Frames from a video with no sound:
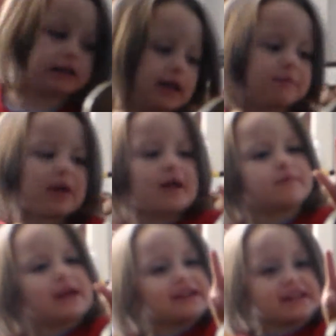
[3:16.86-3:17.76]
I
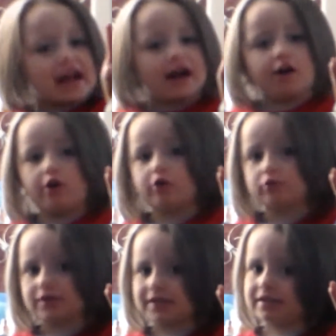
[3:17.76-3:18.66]
picked my
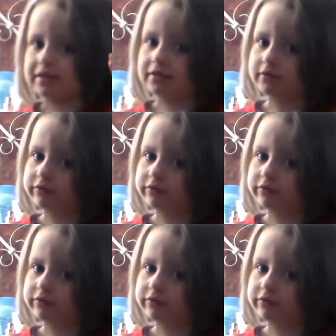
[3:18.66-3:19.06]
nails.